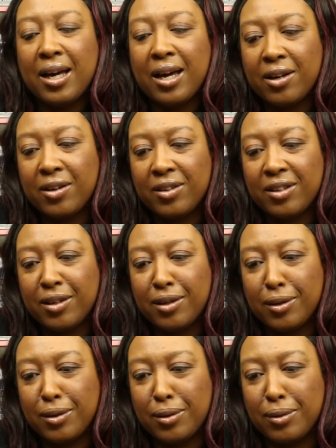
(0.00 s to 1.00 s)
don't
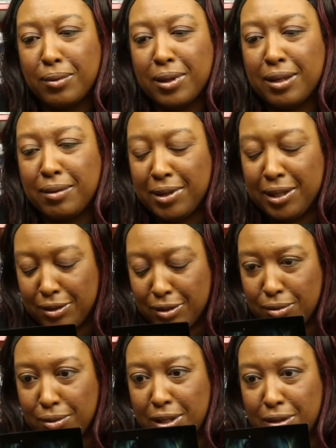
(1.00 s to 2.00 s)
know, what am I
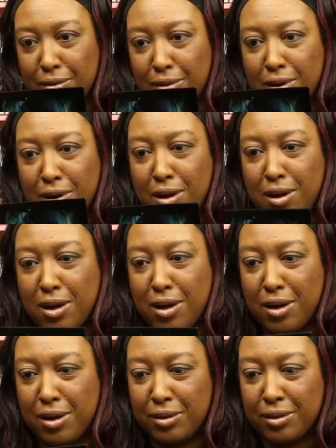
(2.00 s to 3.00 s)
doing
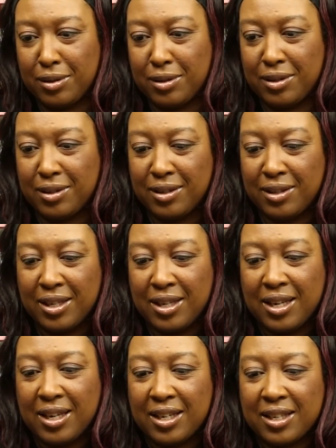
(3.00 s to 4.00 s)
wrong,
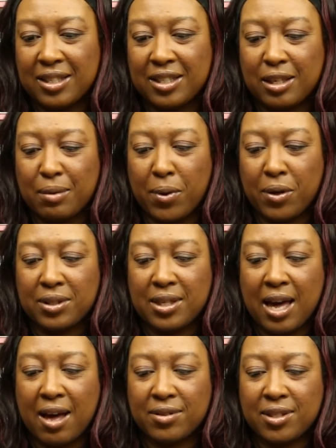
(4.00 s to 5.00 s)
because it's supposed
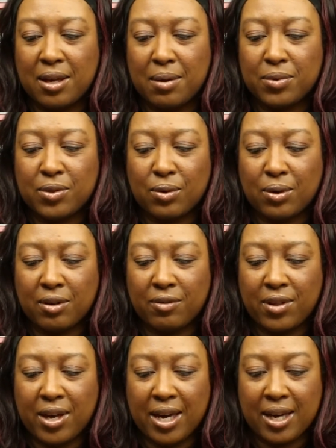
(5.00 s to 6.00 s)
to have some sort
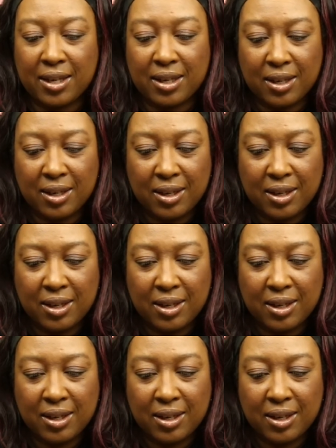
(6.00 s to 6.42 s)
of, like,